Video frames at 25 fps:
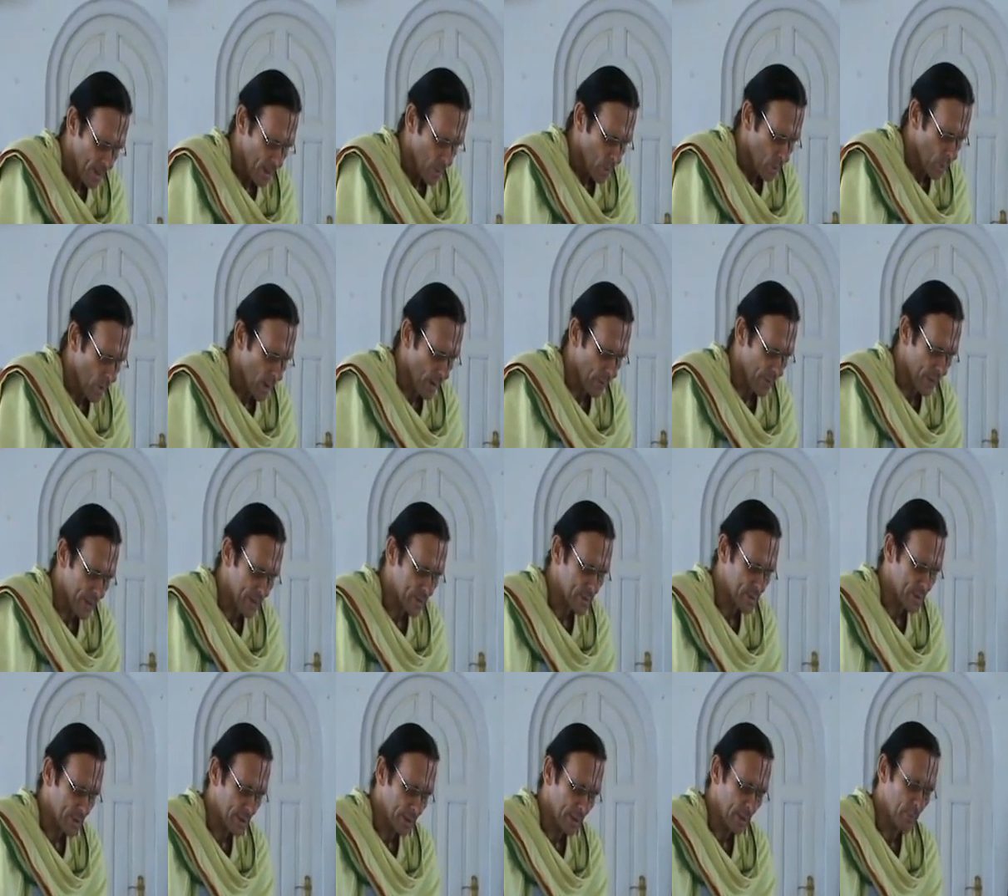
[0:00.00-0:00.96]
While
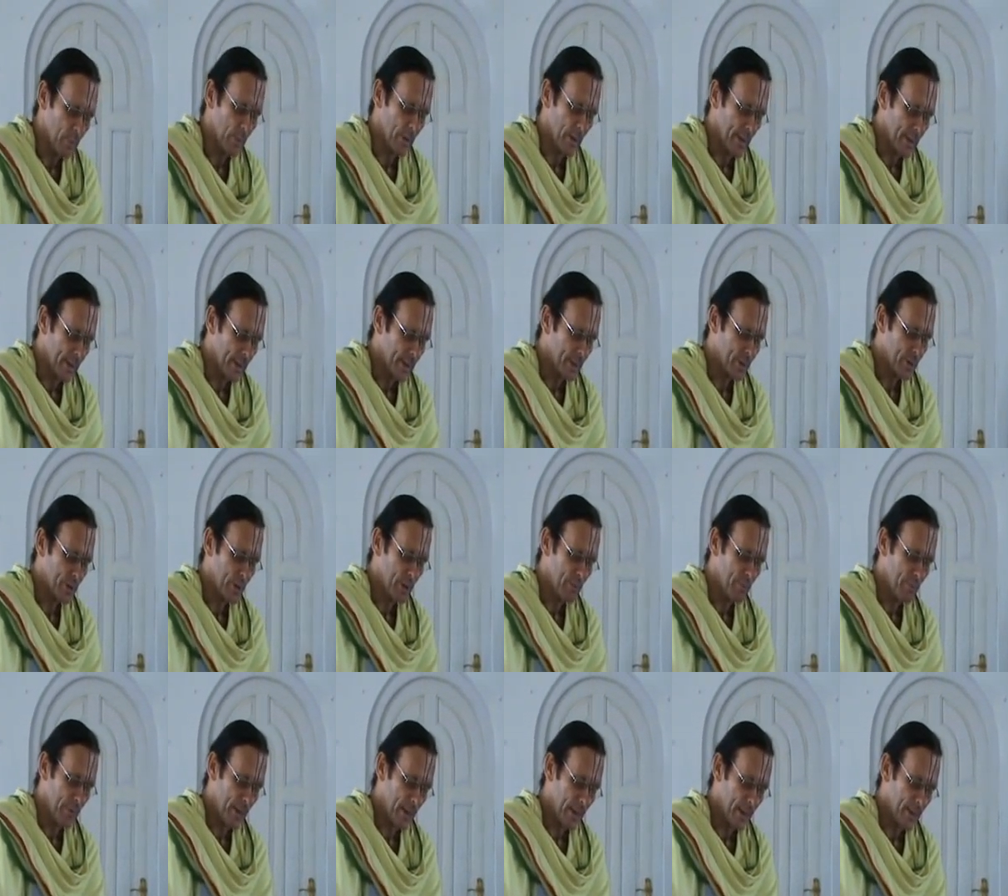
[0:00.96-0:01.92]
thus deliberating, she
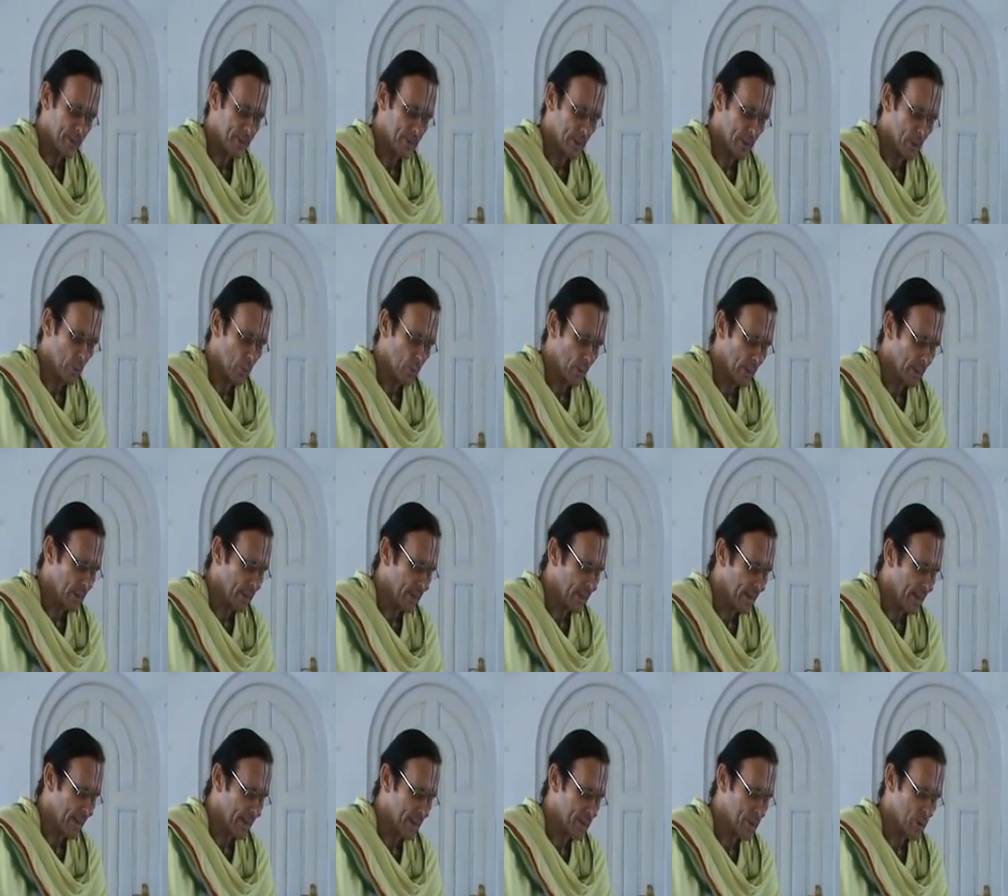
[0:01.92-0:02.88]
bathes and
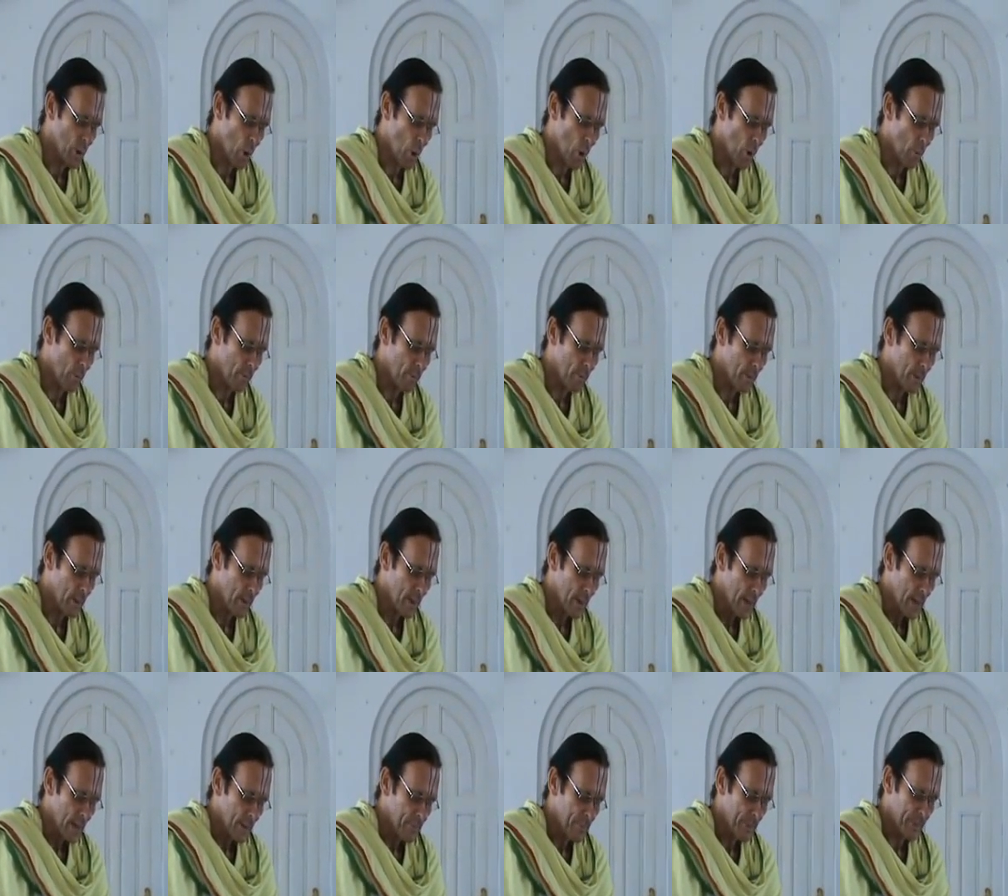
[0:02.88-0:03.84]
quickly heads home.
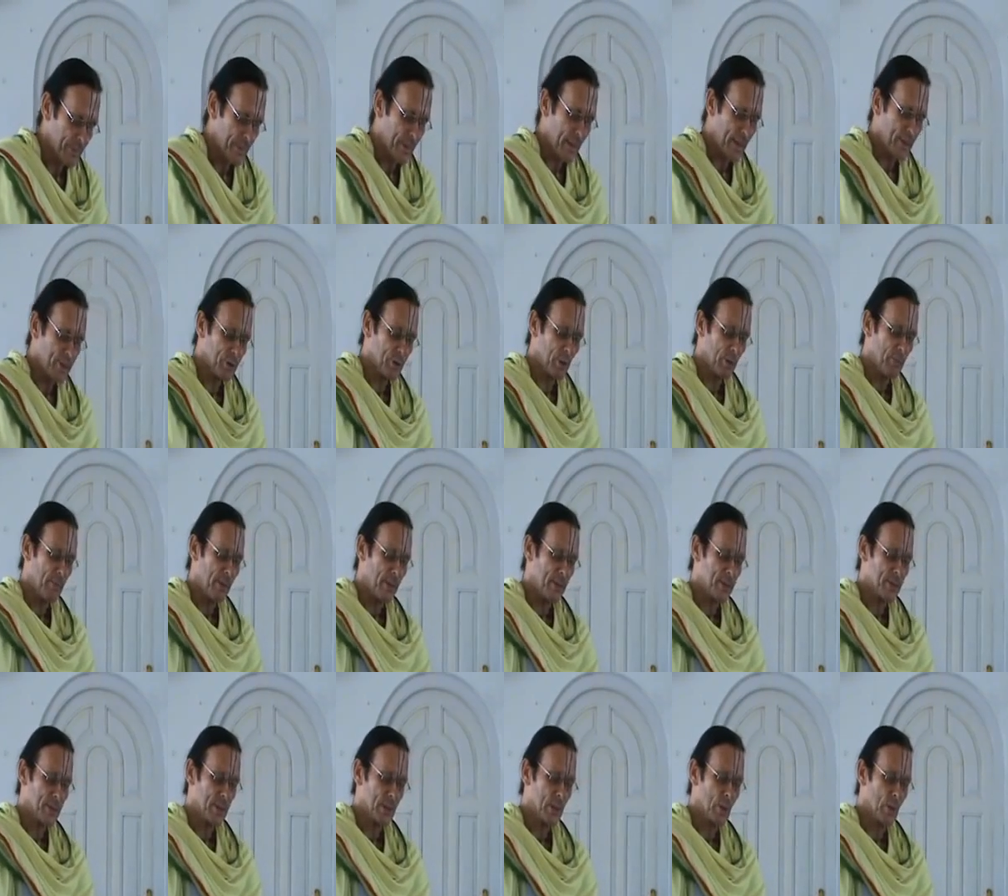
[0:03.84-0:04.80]
But then she
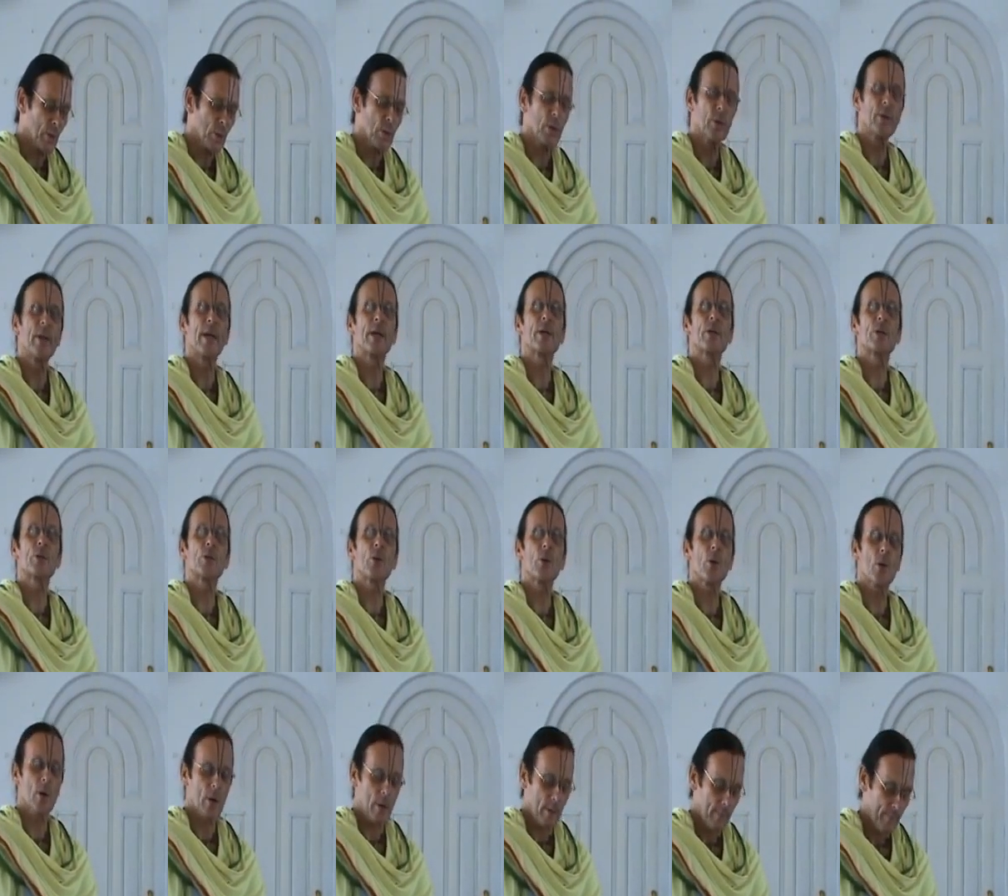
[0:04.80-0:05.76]
meets the girl next
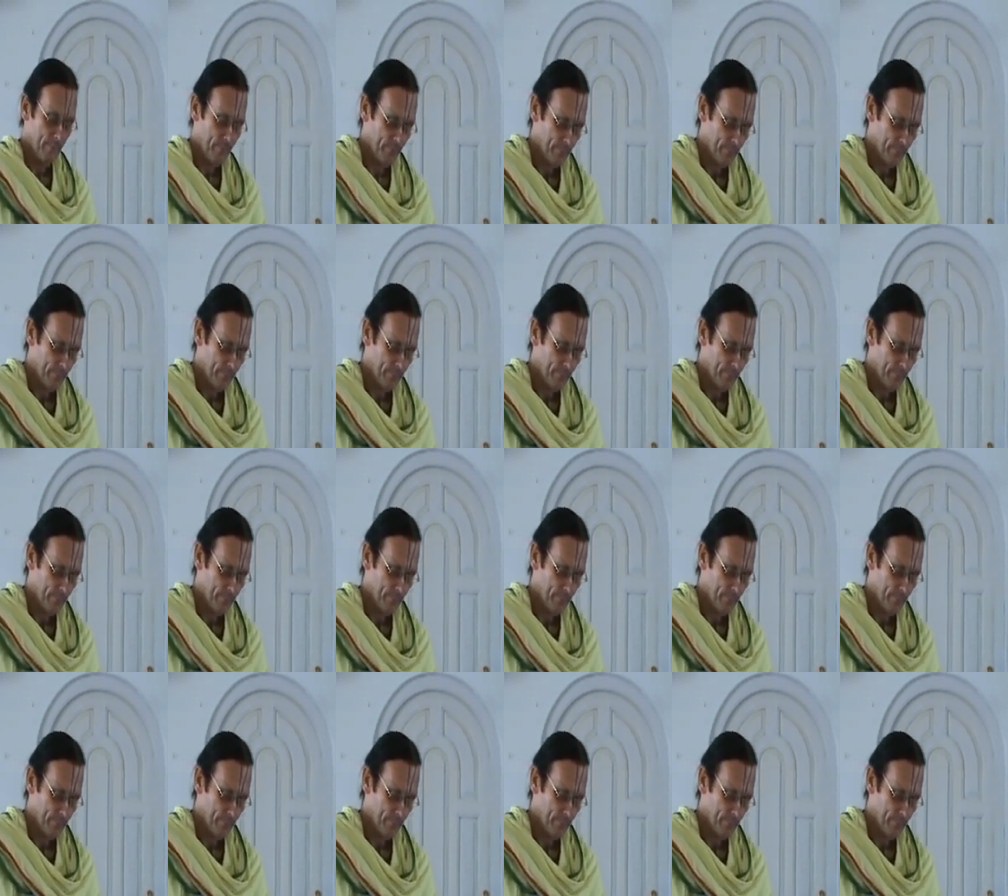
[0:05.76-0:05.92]
door,